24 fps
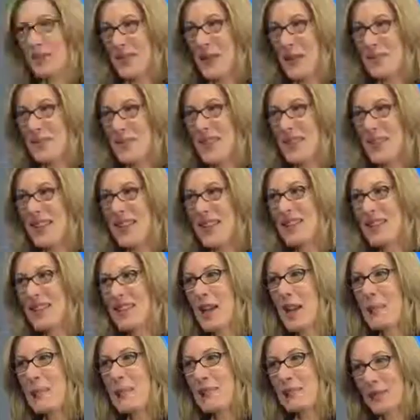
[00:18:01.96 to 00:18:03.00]
of thumb on this, and
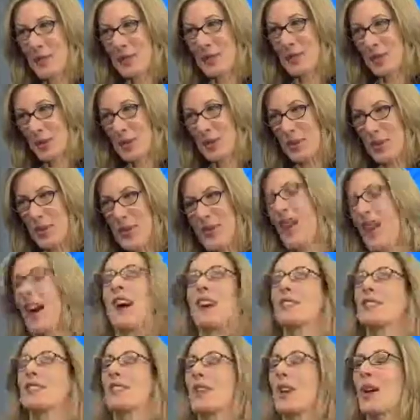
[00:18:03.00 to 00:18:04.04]
a couple different schools of
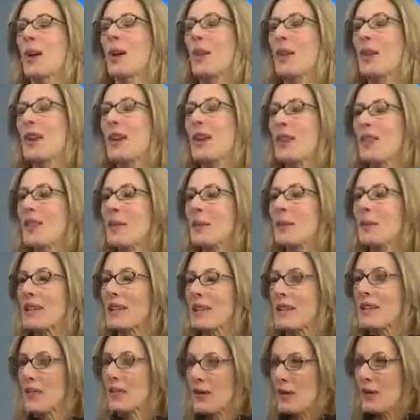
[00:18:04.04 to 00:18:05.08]
thought. So if I'm going
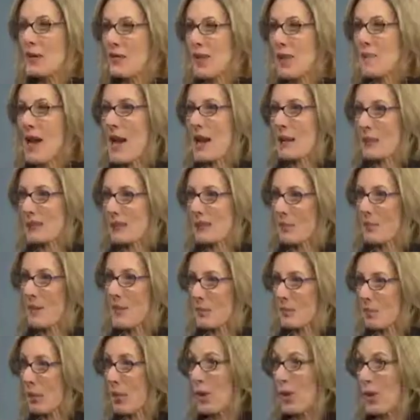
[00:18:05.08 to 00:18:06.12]
to give you feedback about
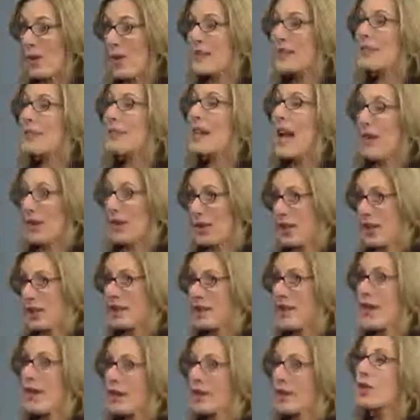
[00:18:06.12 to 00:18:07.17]
something important that's not good,
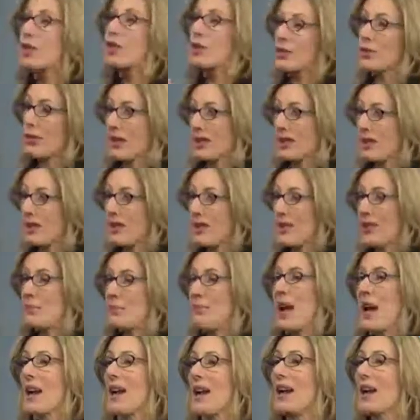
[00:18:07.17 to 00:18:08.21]
like a constructive
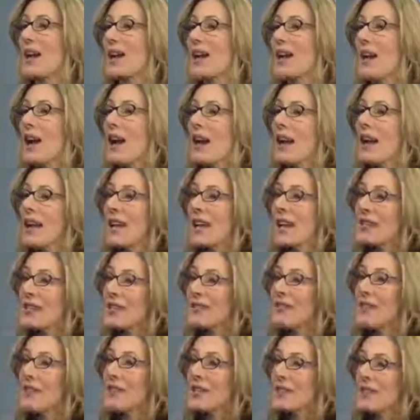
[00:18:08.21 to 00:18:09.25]
feedback,
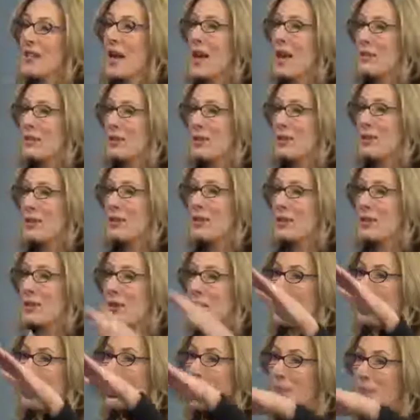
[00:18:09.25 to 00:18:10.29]
it's very tempting
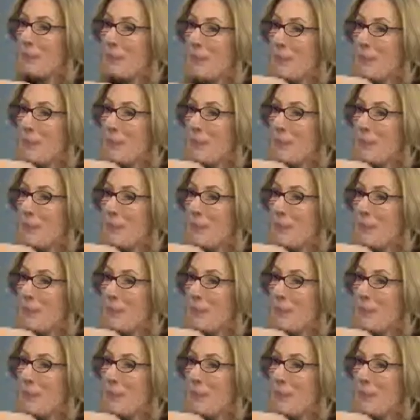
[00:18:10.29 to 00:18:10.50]
to